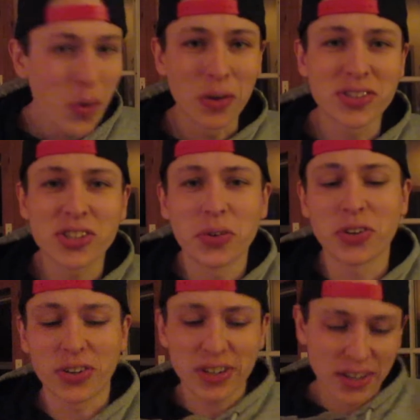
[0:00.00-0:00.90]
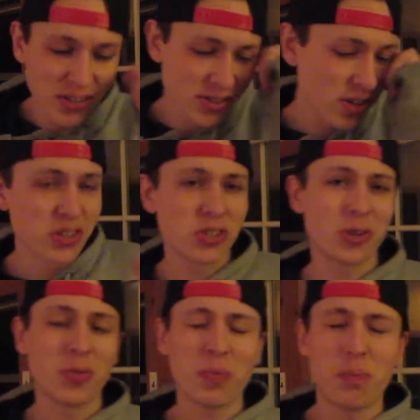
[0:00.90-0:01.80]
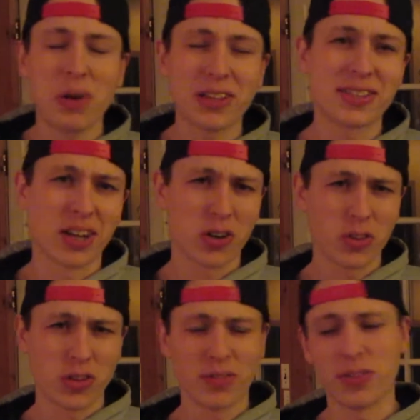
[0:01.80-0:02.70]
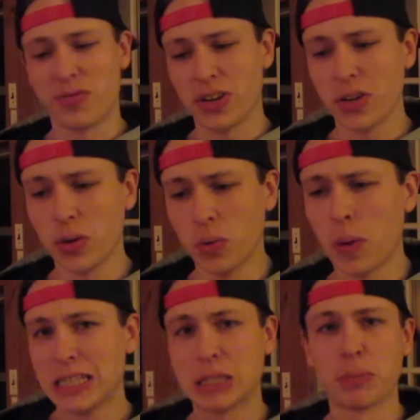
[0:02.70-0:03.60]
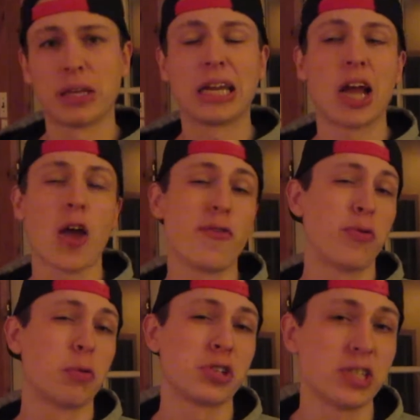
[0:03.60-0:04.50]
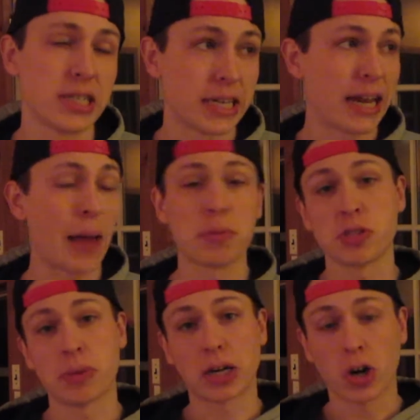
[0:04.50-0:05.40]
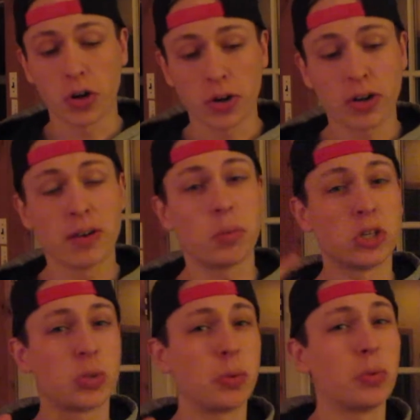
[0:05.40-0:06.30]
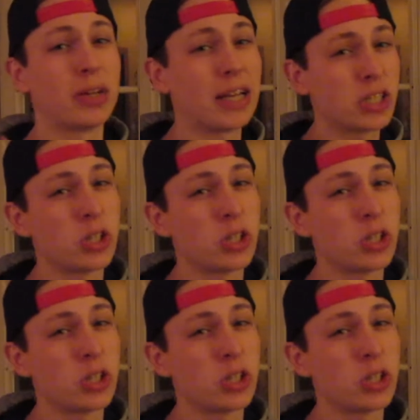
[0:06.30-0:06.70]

What's going on, guys? So by the title of the video, something unfortunate did happen to my car, which we will get